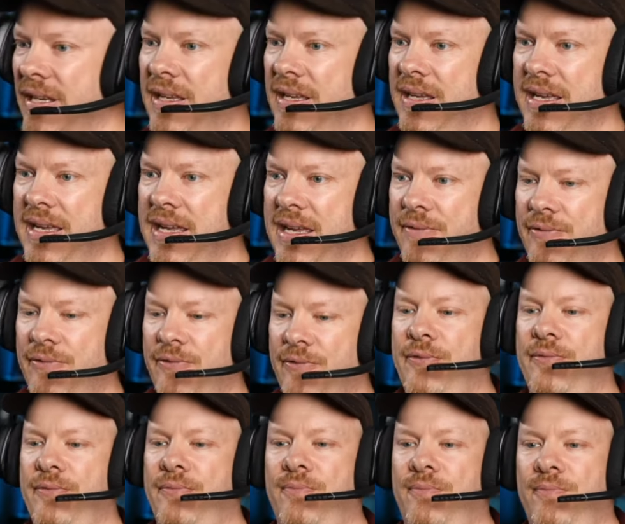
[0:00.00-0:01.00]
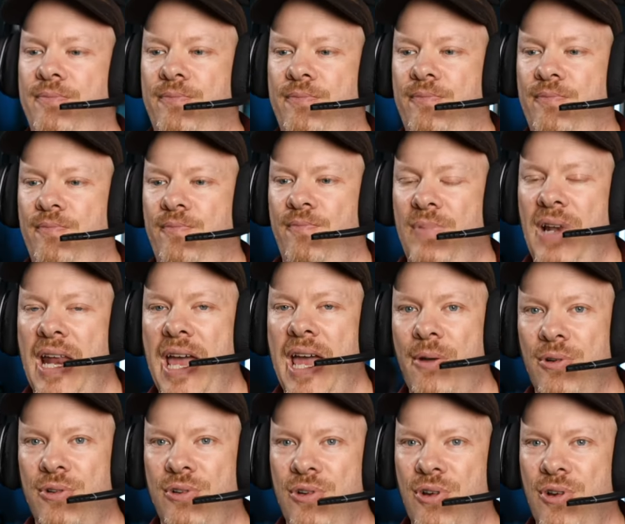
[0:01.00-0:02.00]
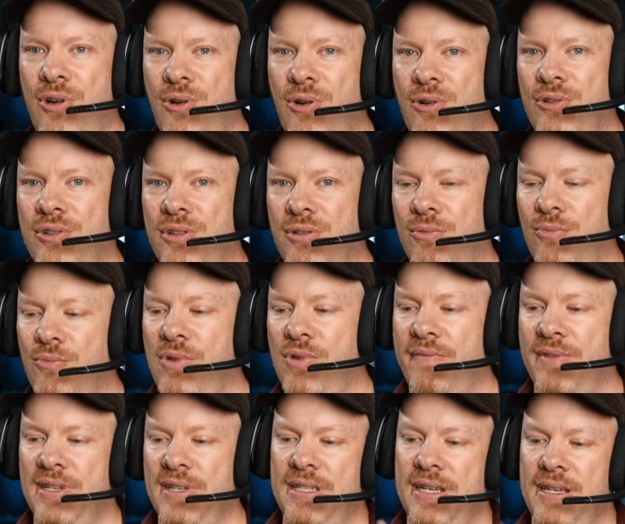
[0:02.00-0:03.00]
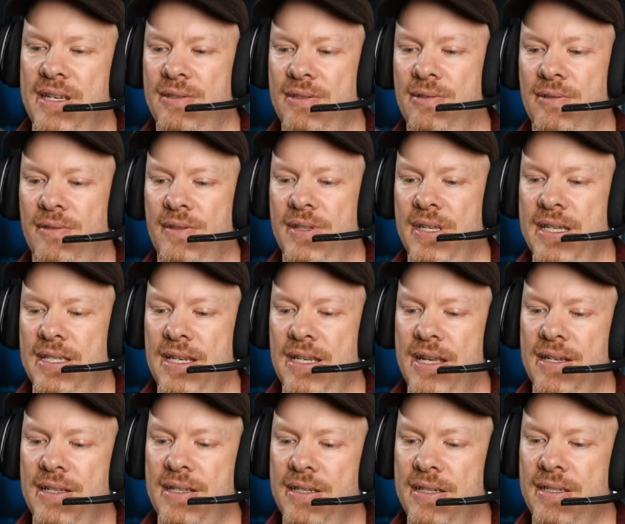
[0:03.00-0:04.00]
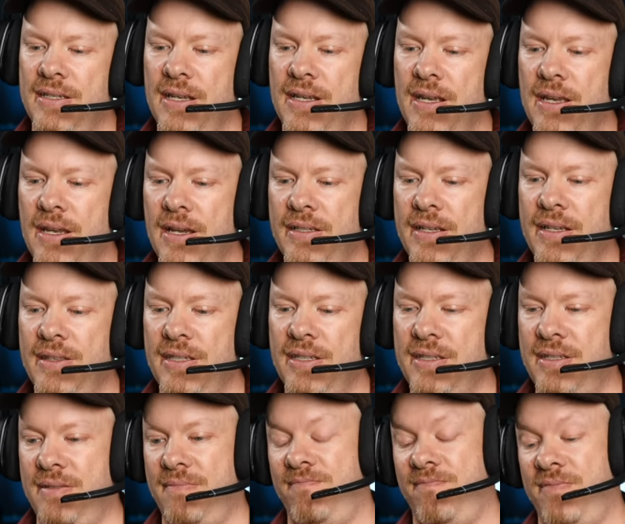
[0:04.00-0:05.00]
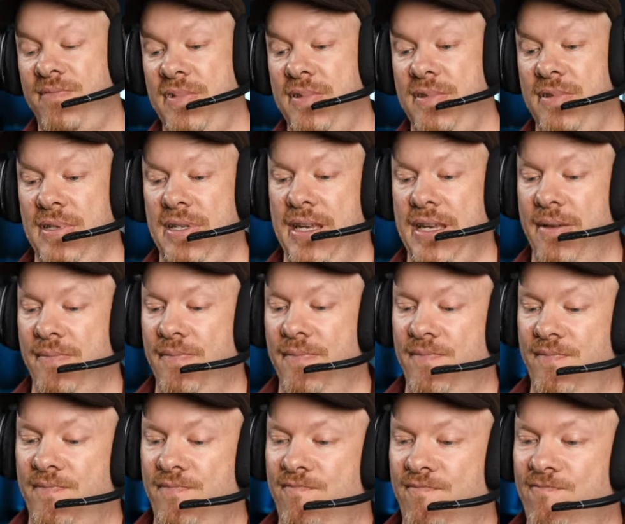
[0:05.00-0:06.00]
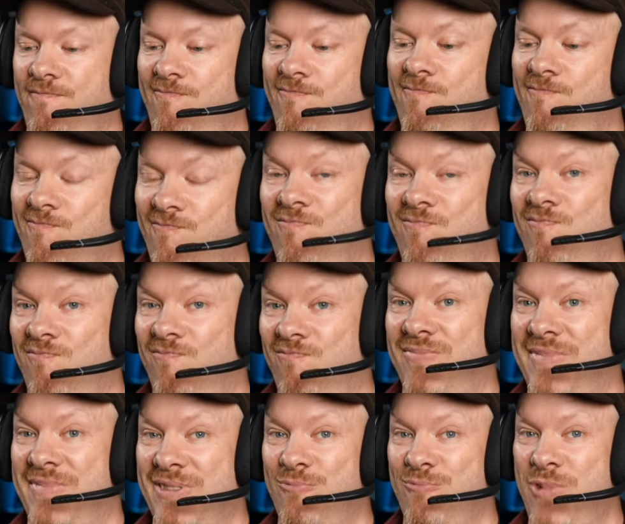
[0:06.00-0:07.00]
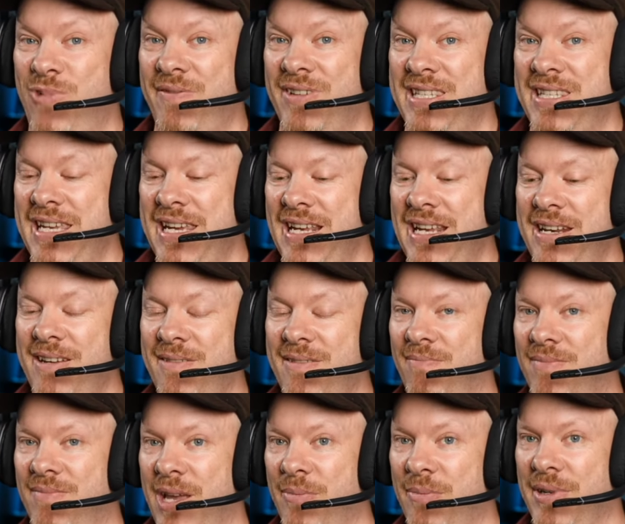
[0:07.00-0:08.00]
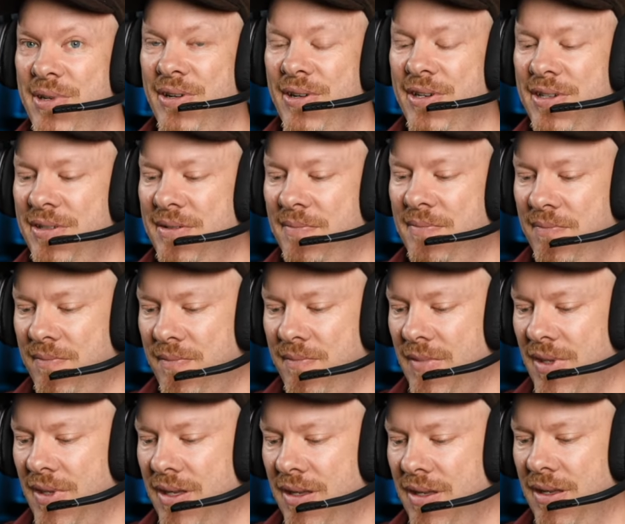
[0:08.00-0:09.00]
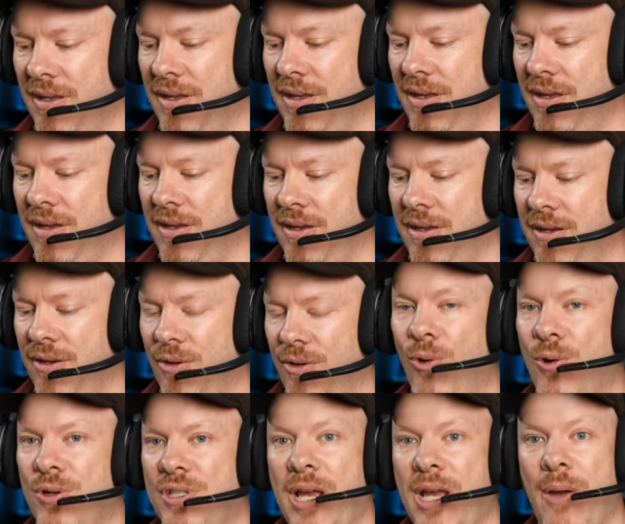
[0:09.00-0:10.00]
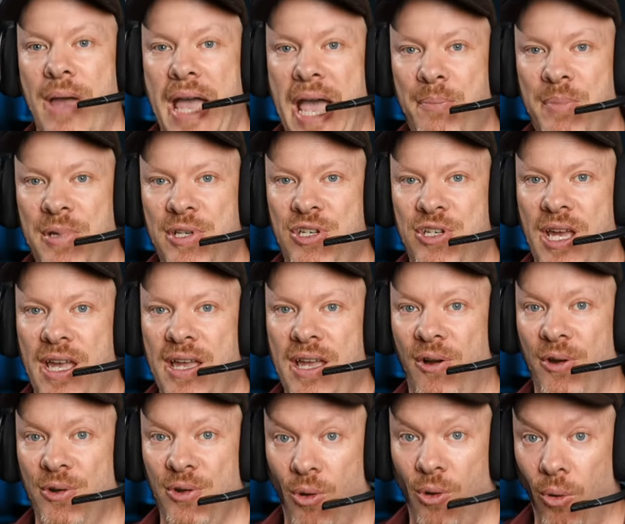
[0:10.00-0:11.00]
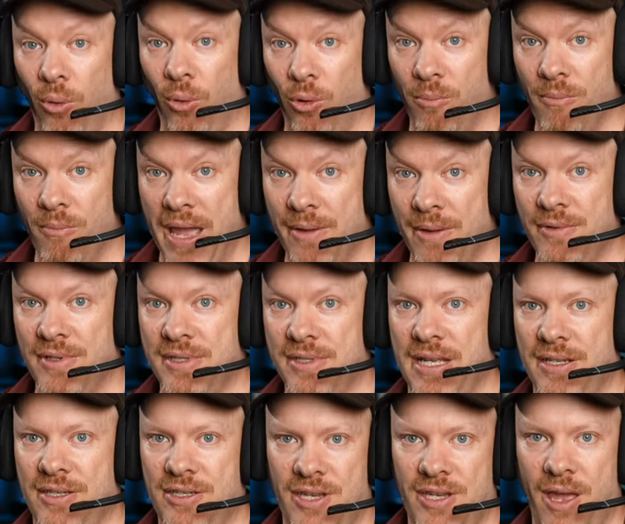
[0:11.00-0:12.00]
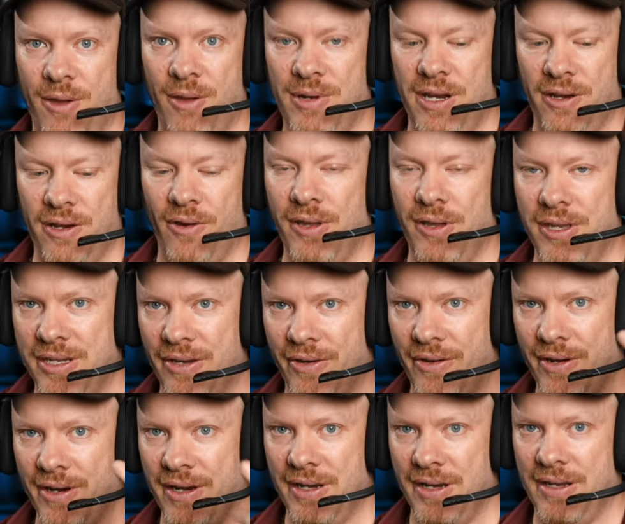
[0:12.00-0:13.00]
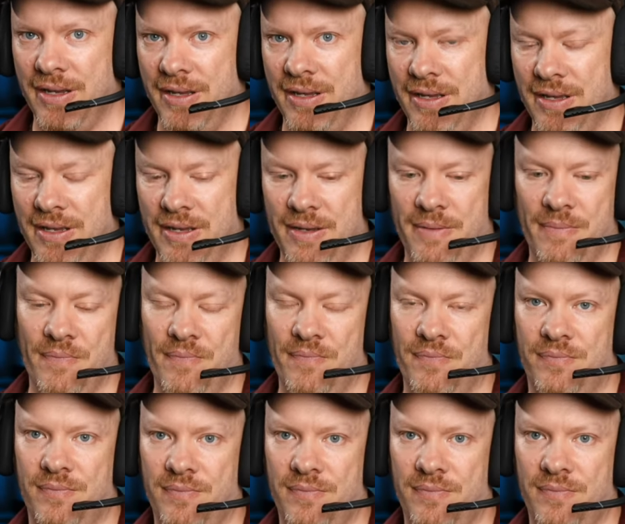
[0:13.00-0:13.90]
if Blower could reverse seal these lenses. So there's yeah. rubber sealing, that would be nice. Uh, auto aperture on all mounts, that's Sony, Nikon, um,